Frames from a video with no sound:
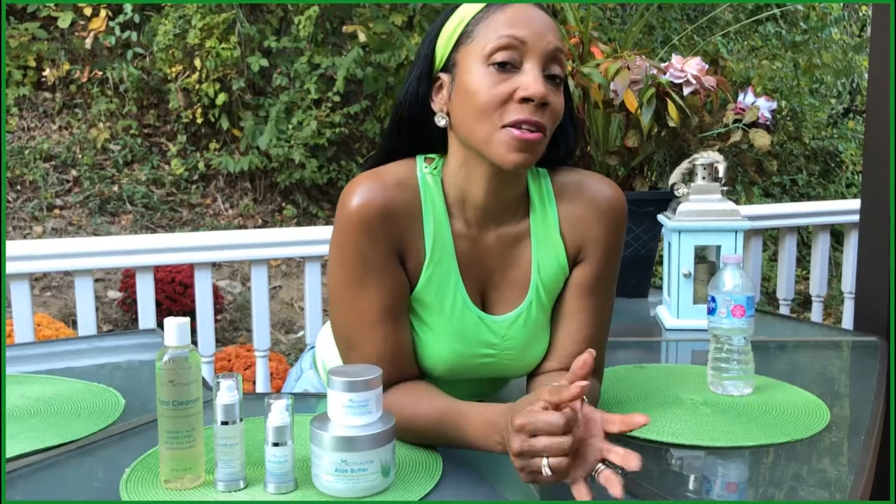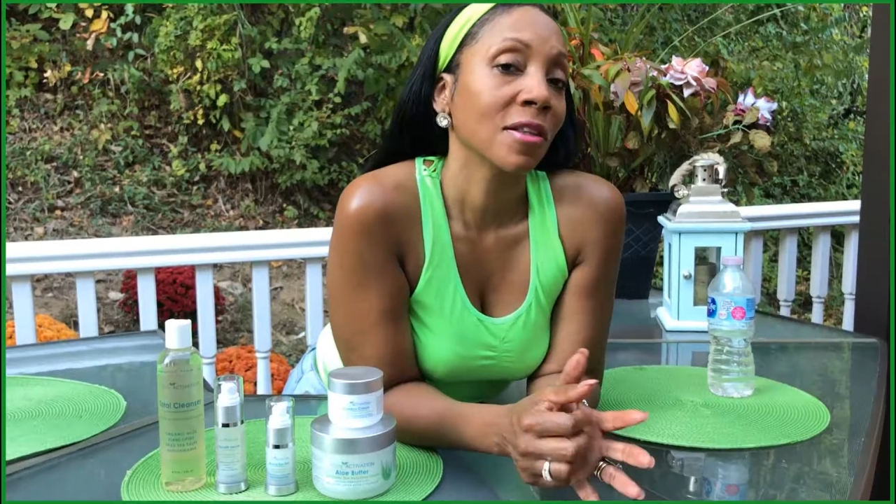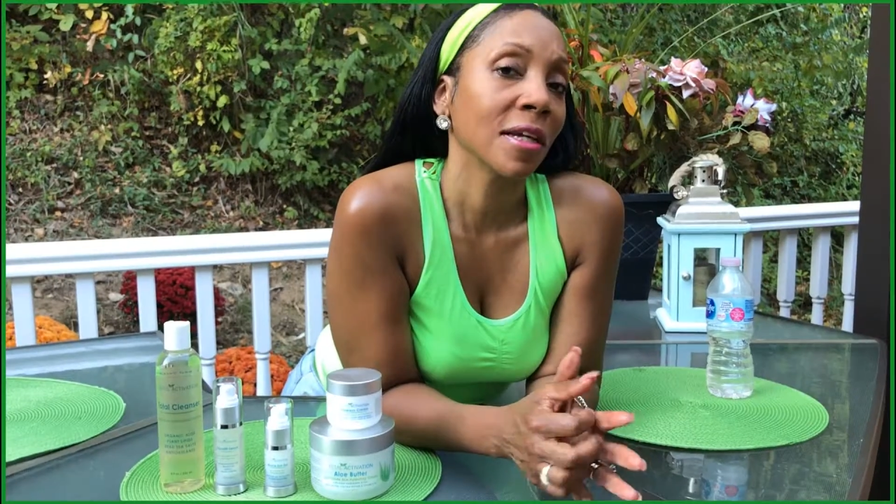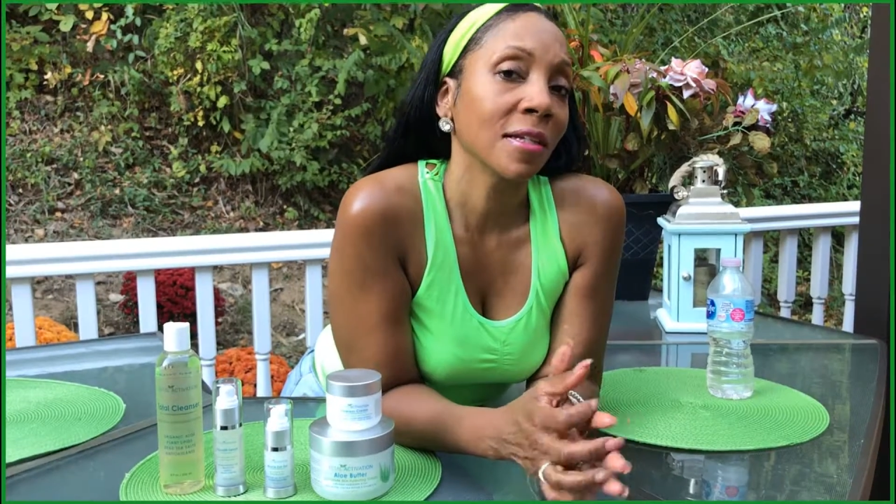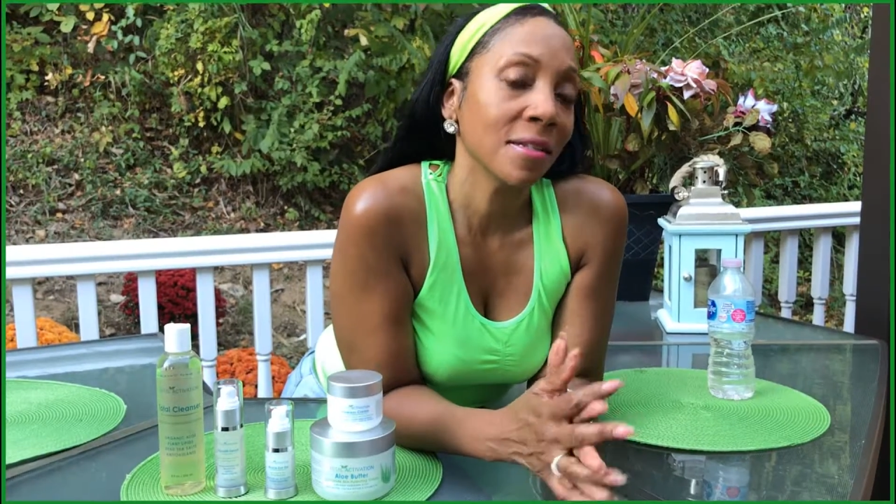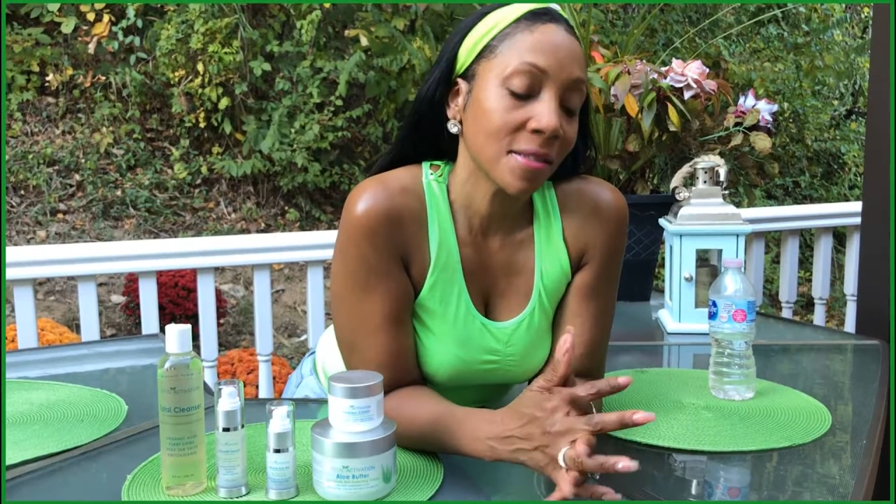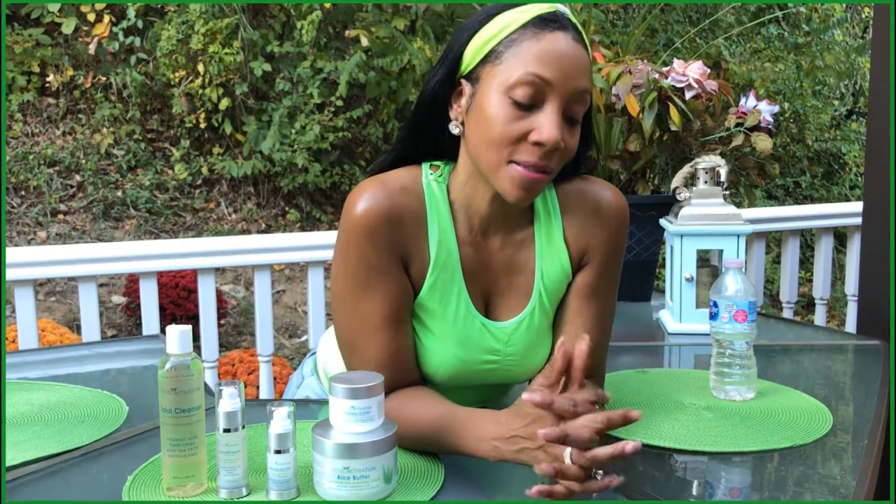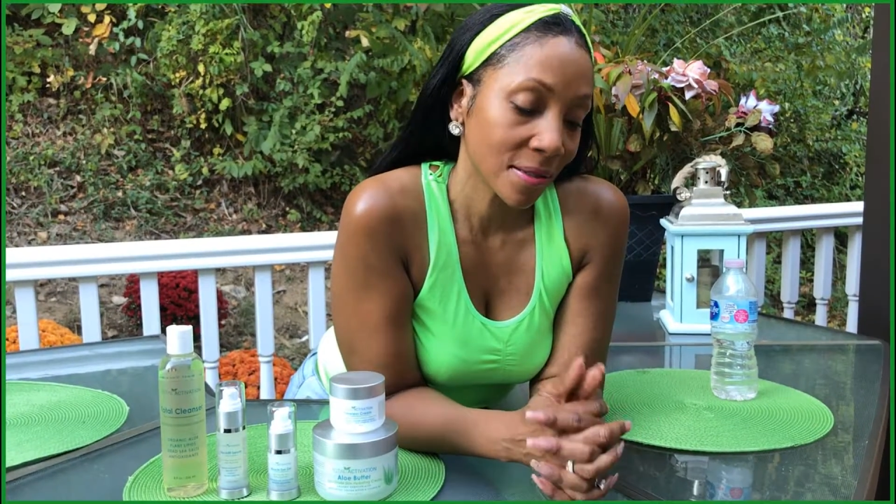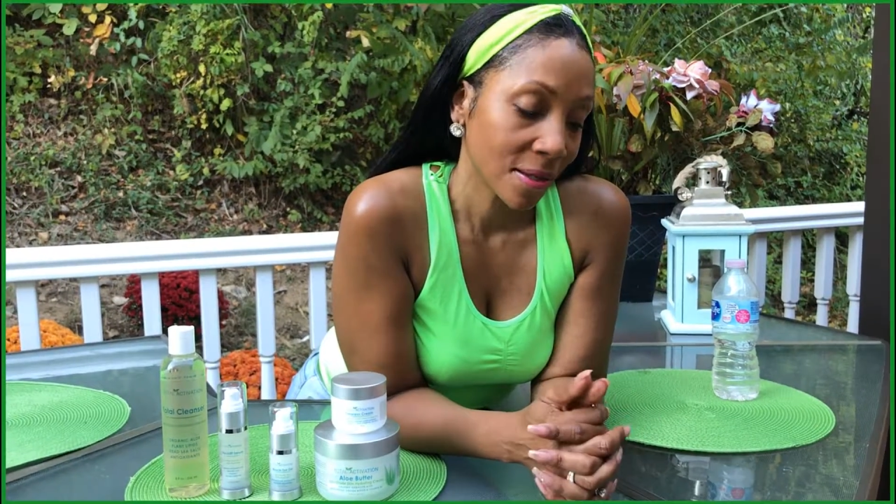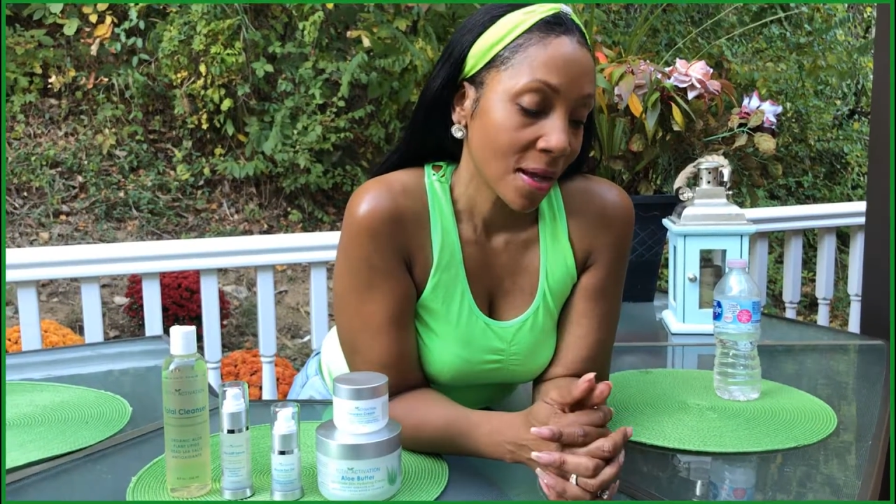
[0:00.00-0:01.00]
So
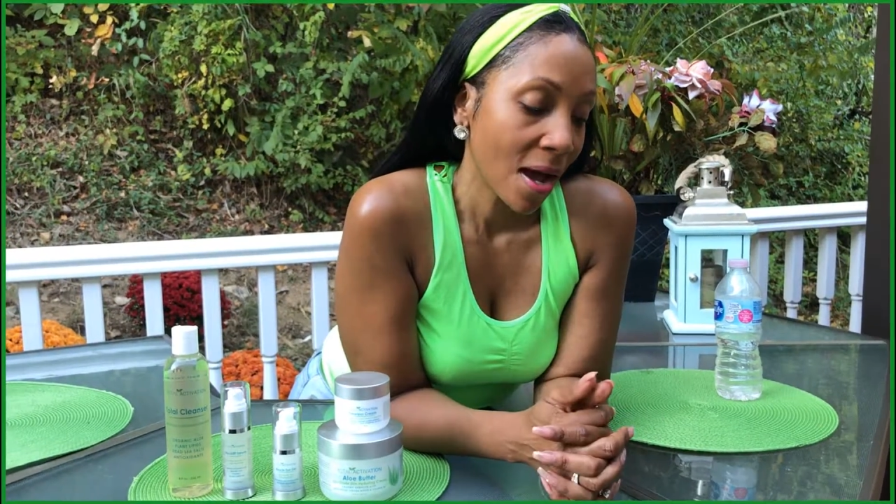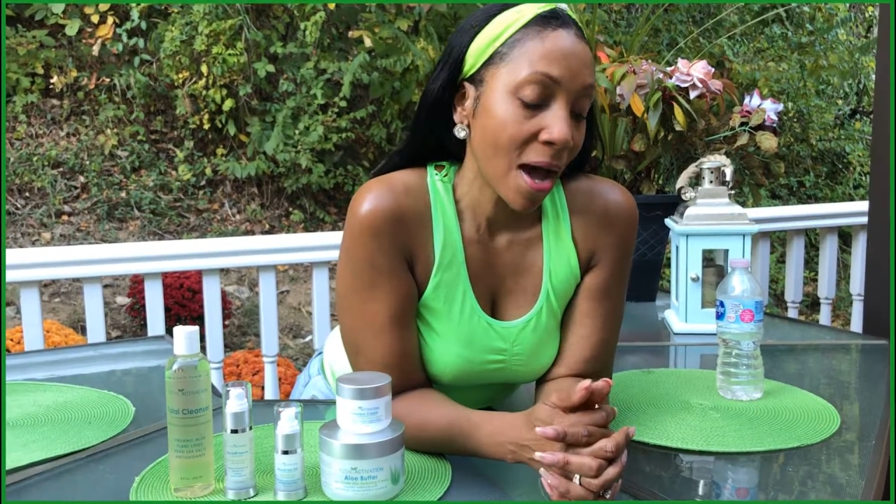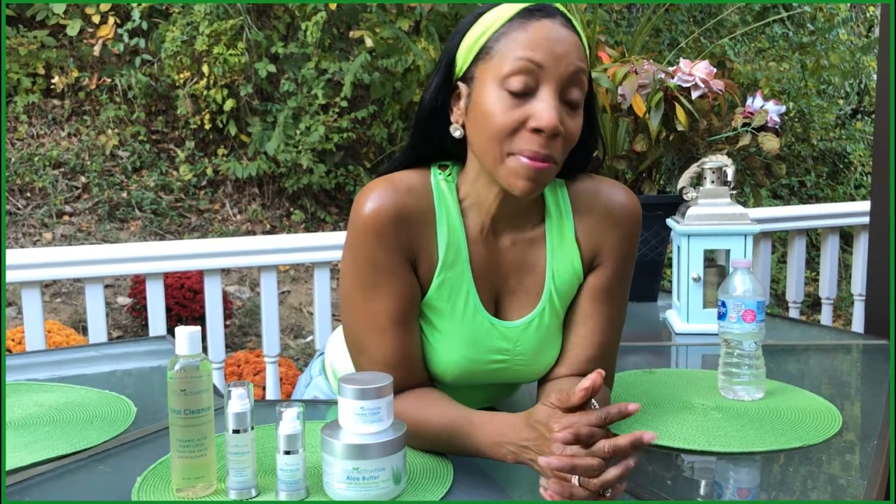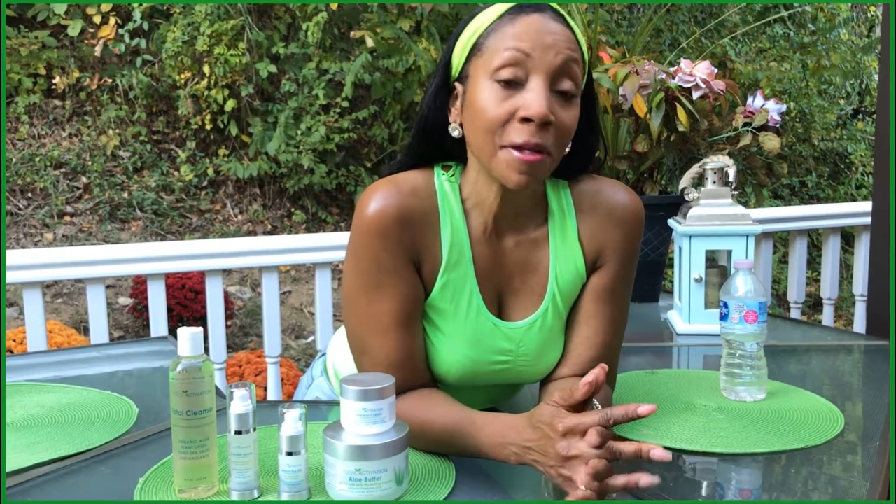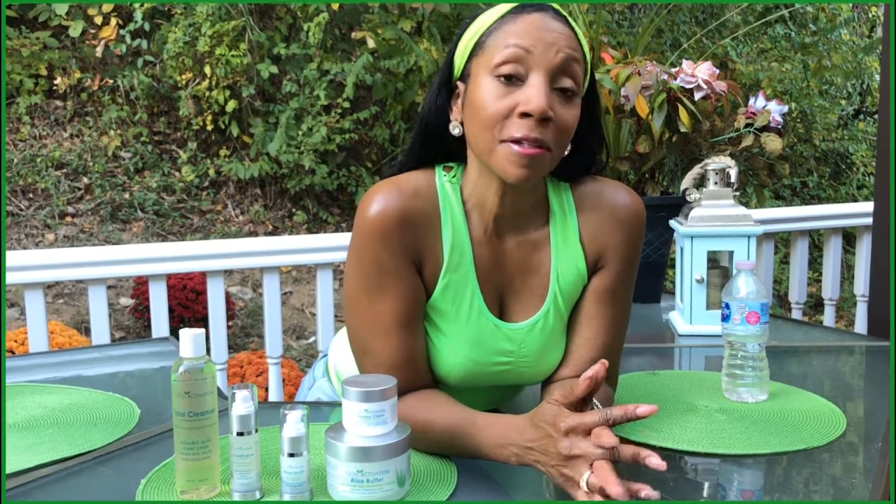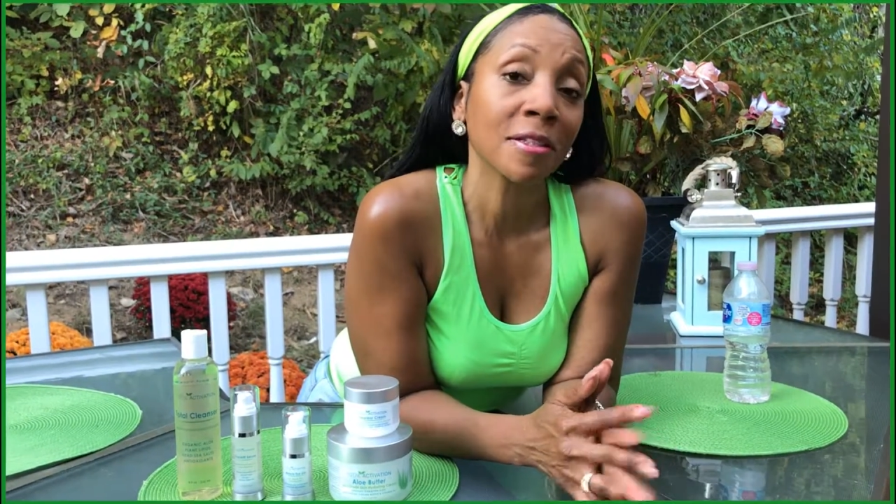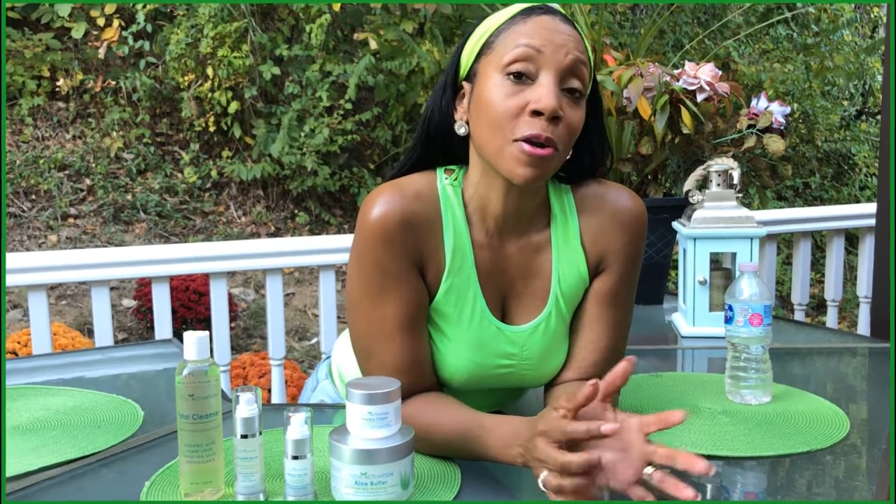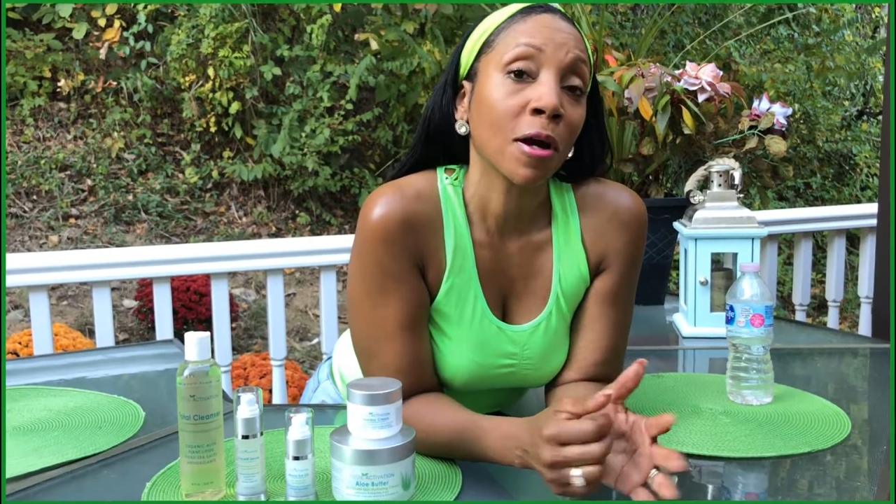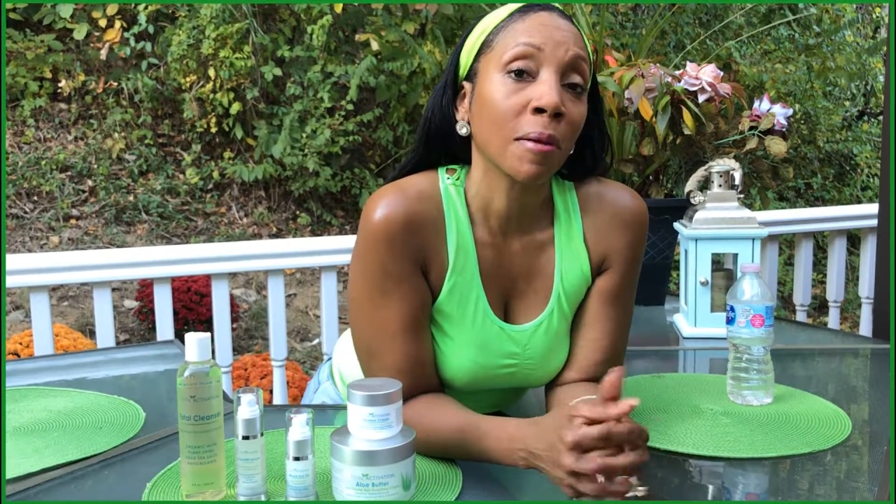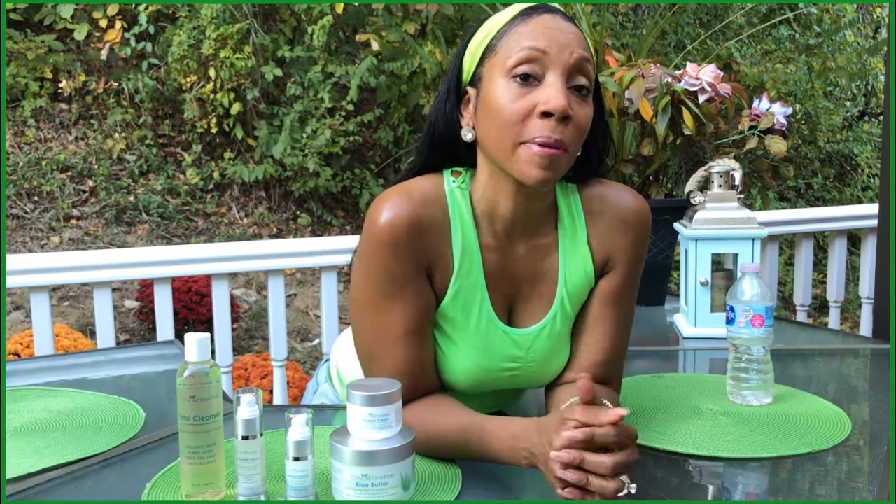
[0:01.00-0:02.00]
ladies, I'm here to
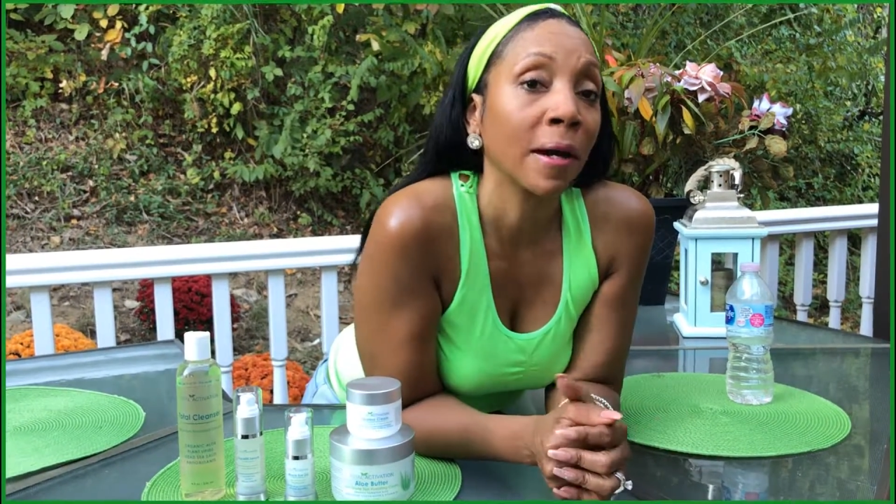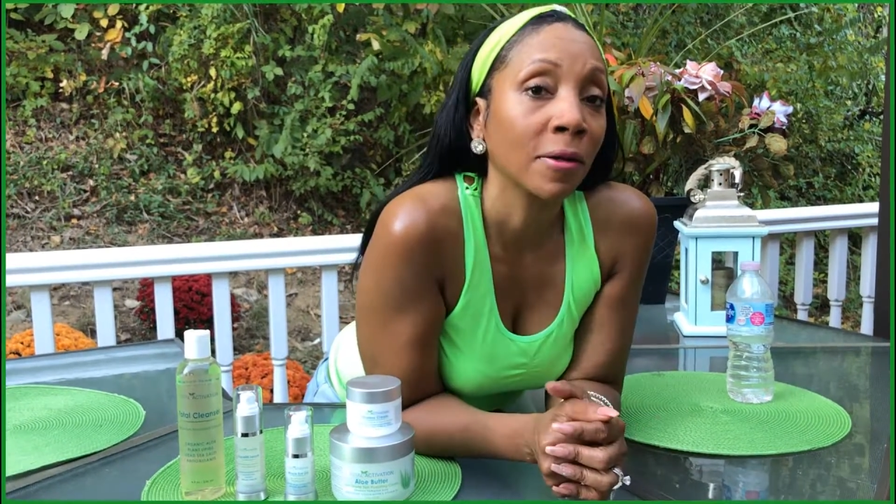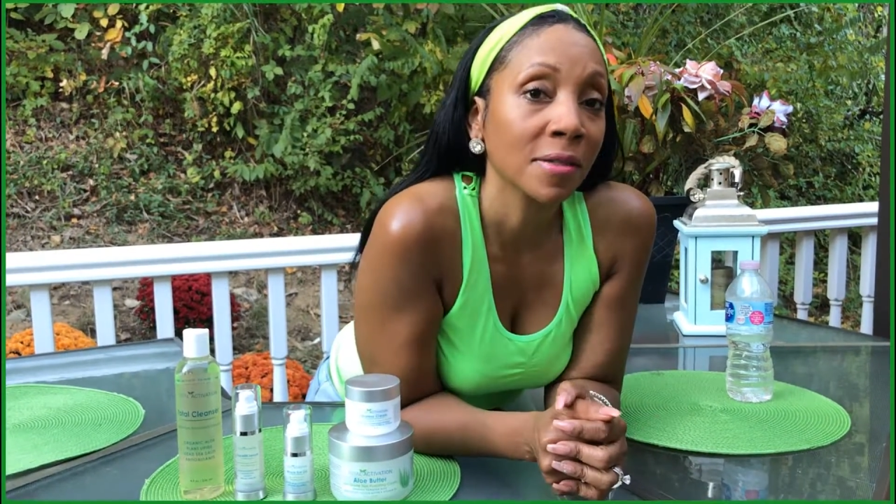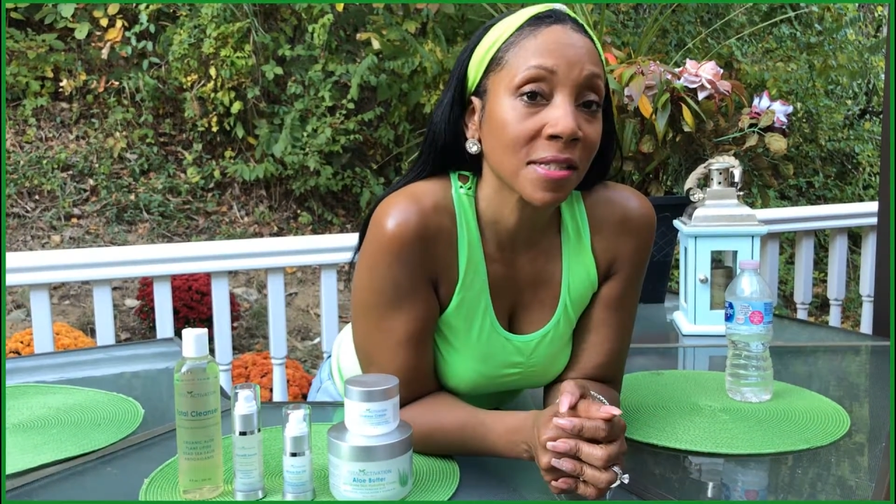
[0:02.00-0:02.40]
talk about